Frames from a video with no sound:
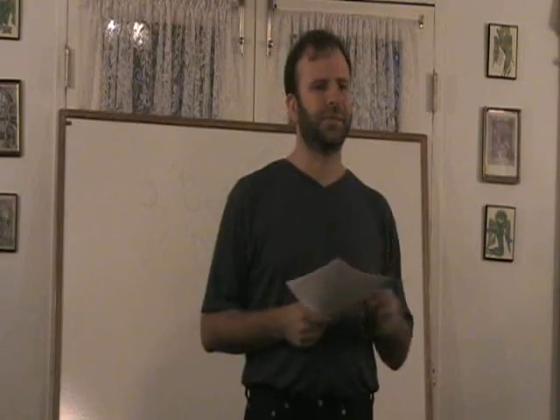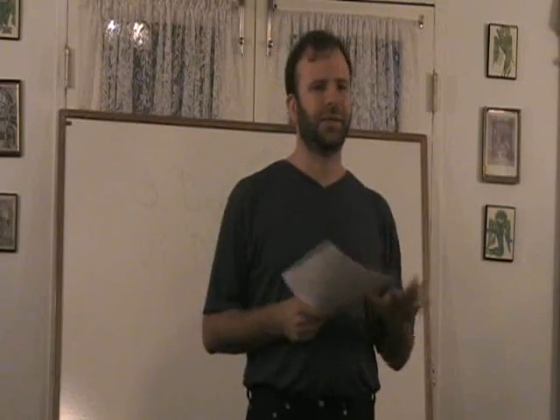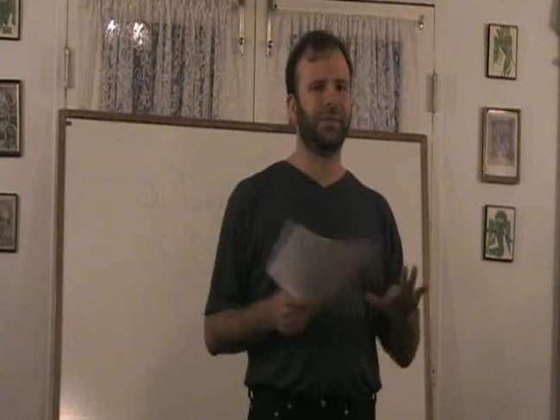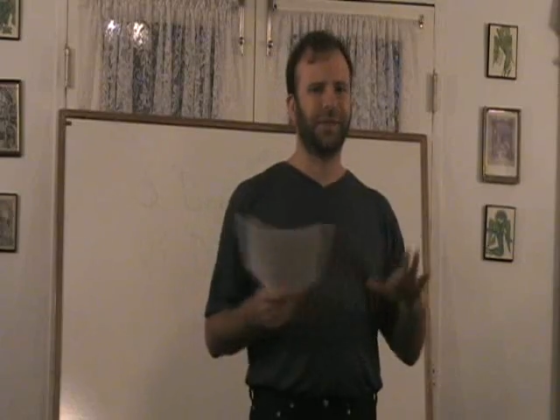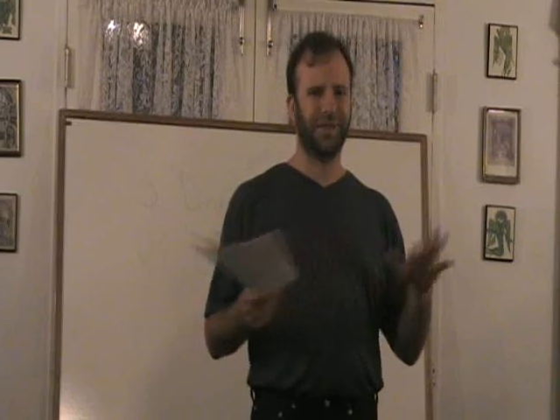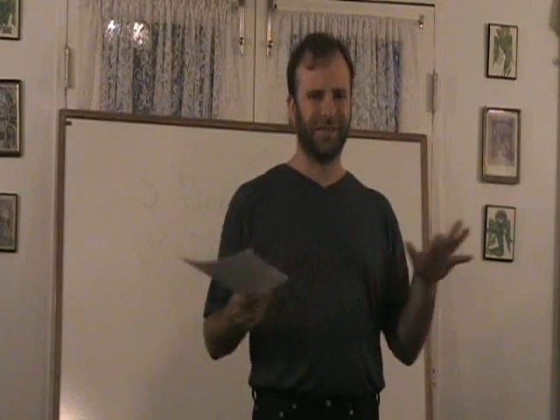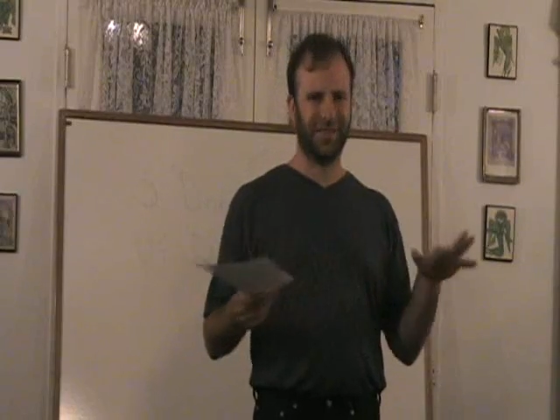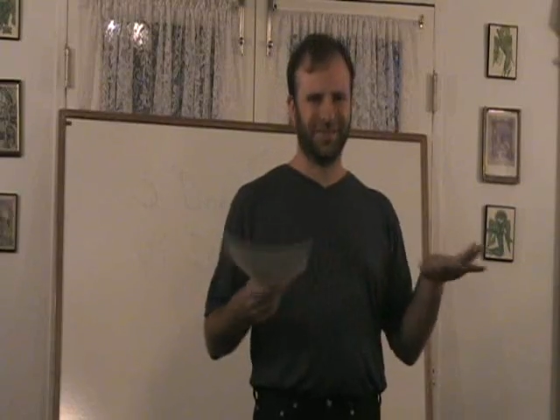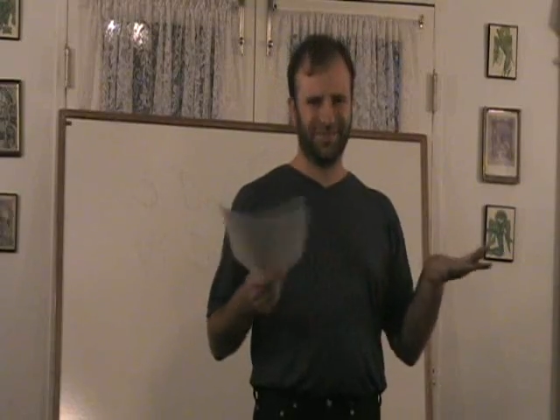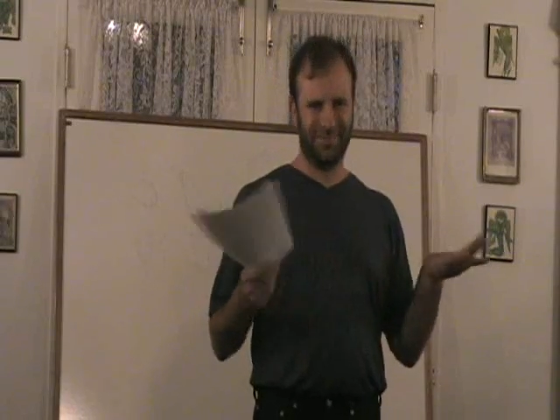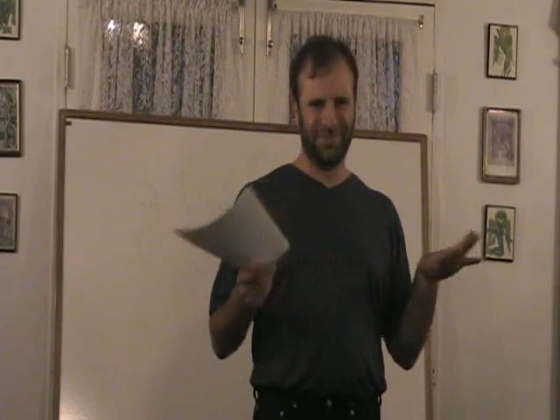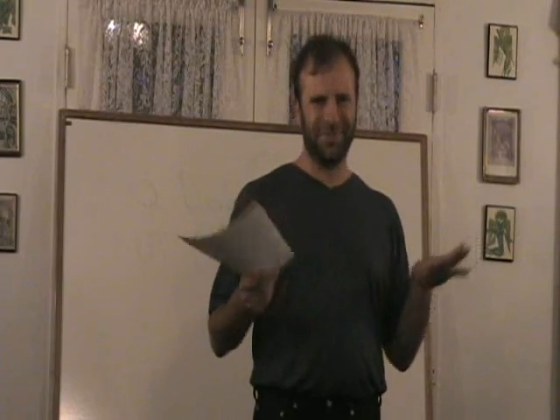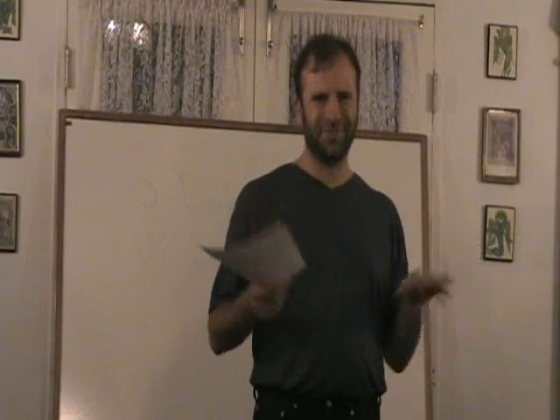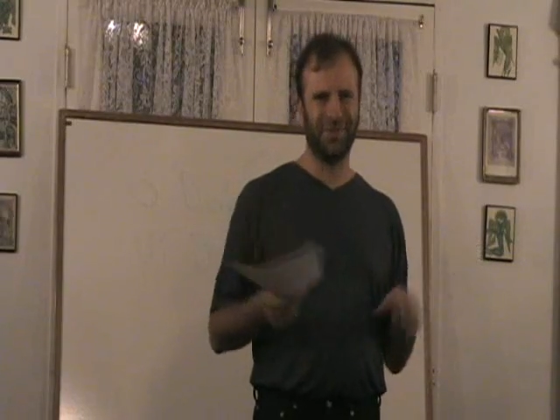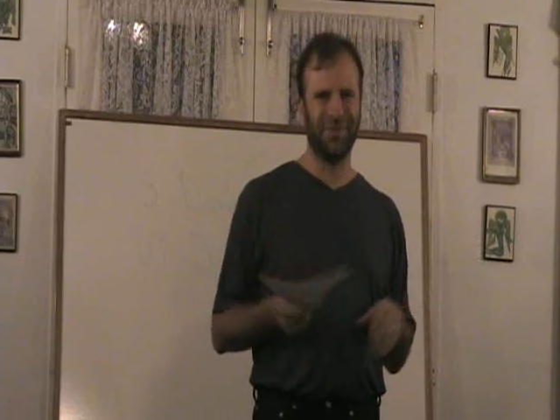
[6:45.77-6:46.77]
some of this
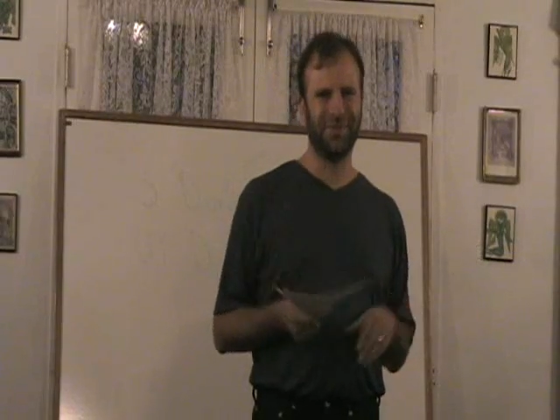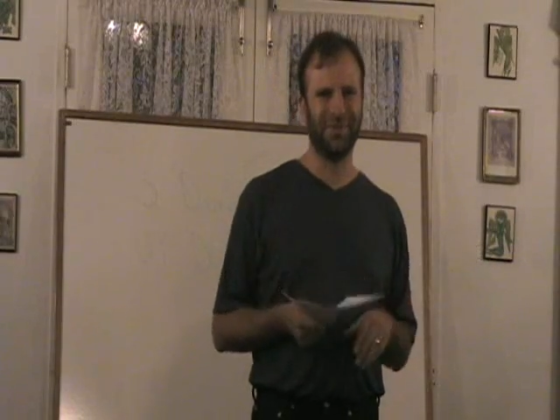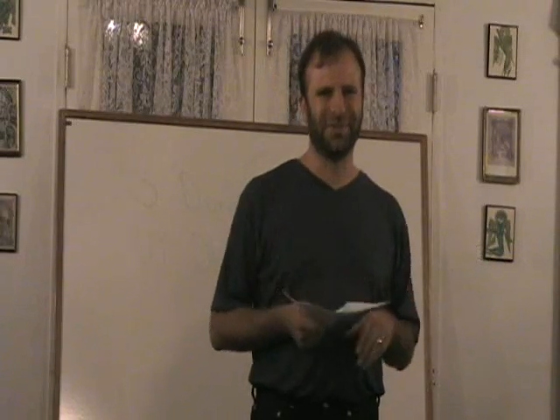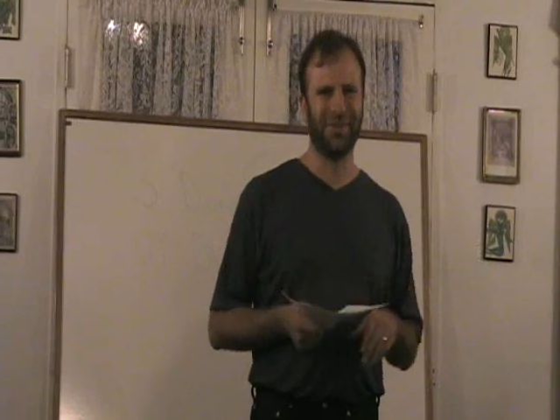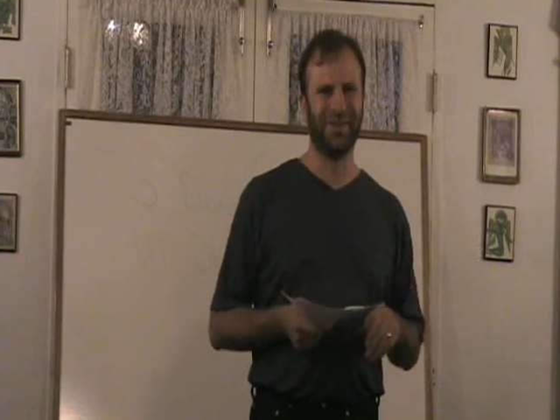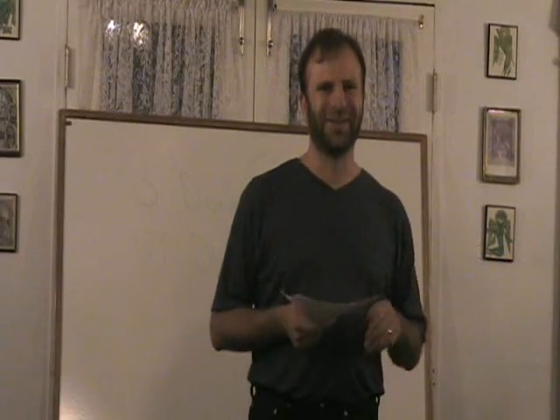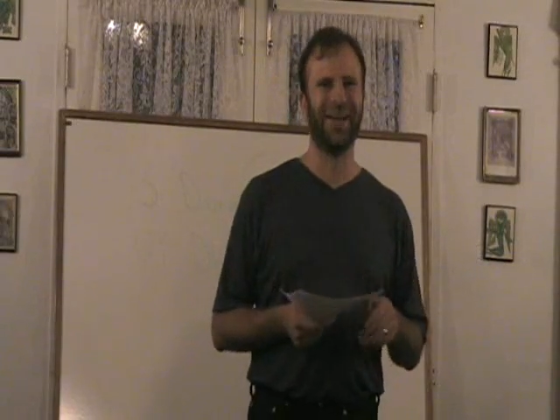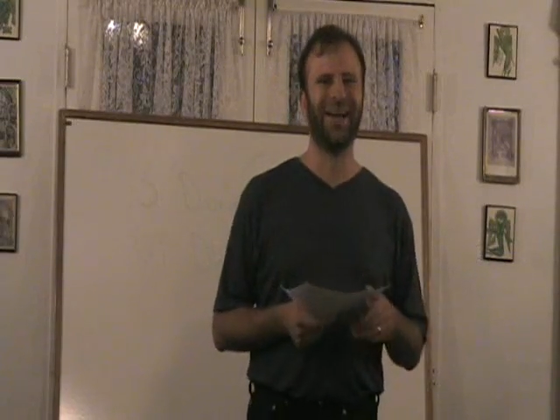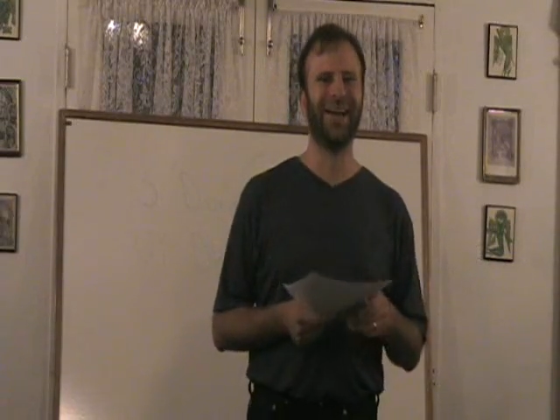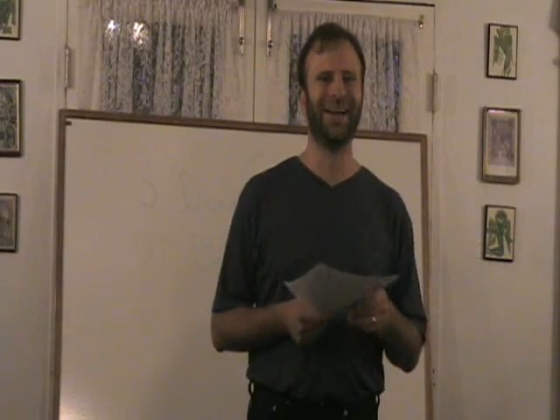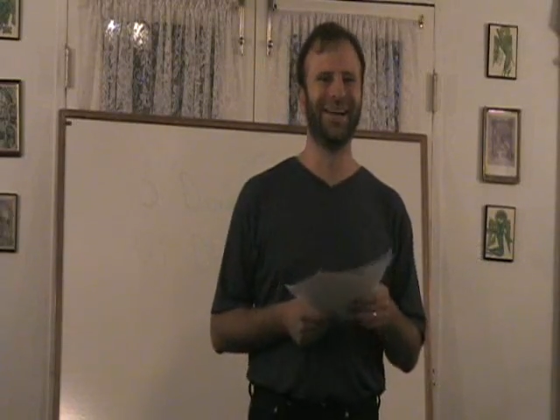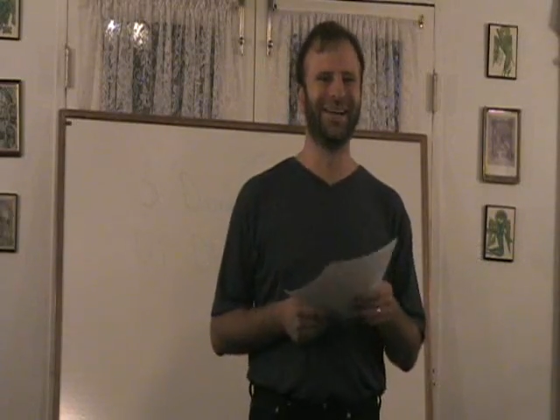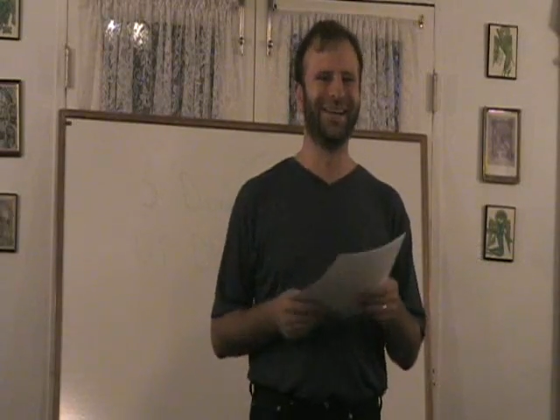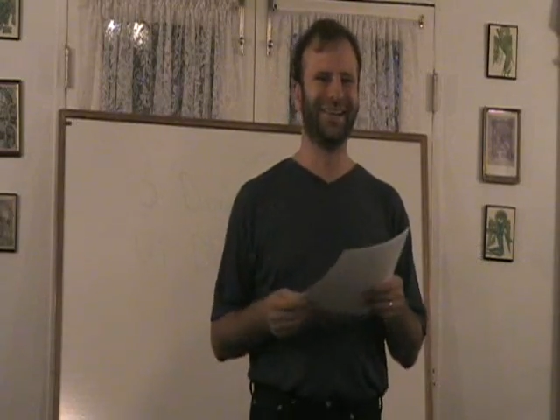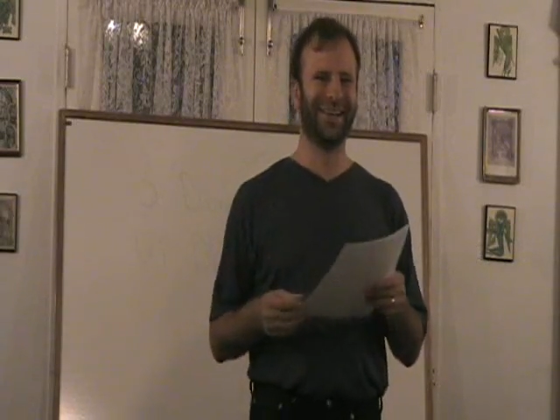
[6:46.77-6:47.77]
should be familiar.
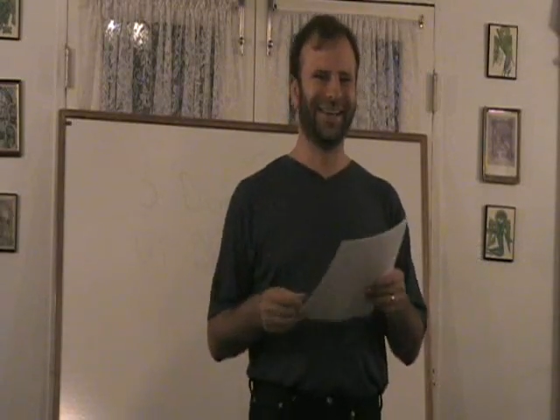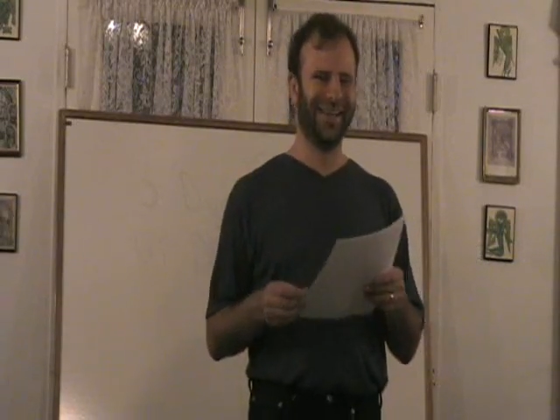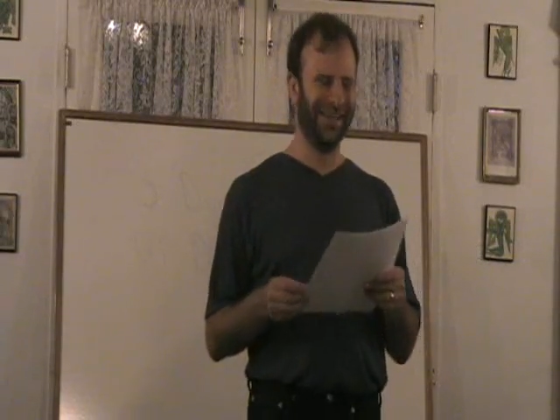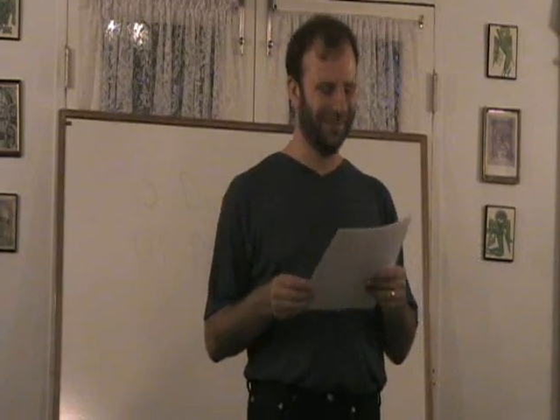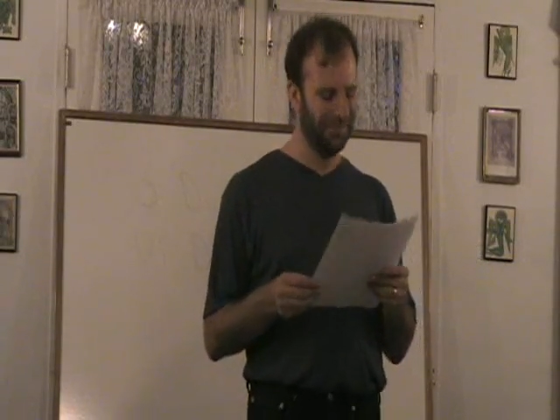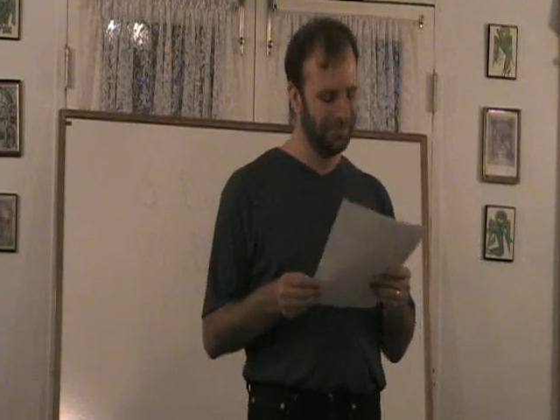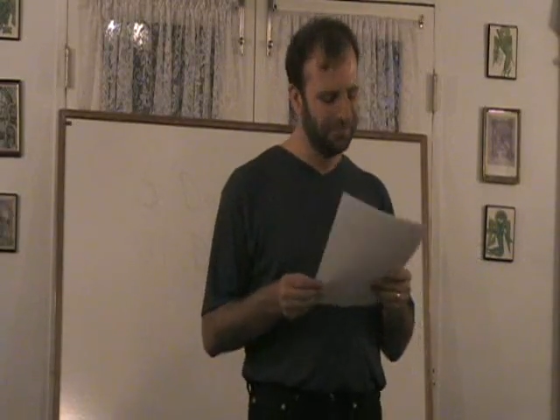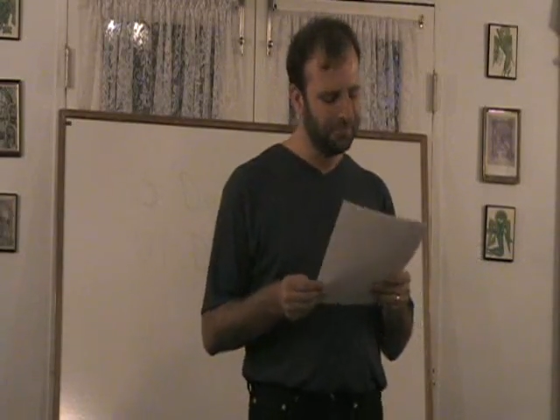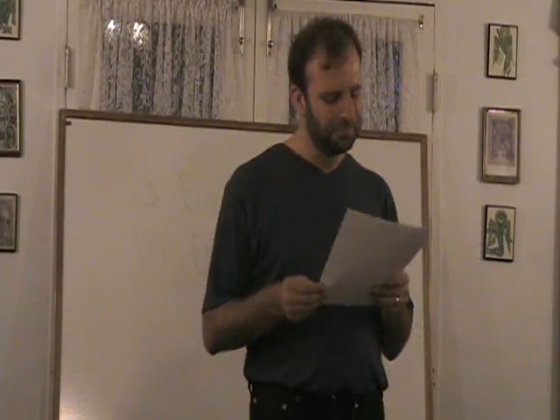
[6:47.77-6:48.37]
Okay?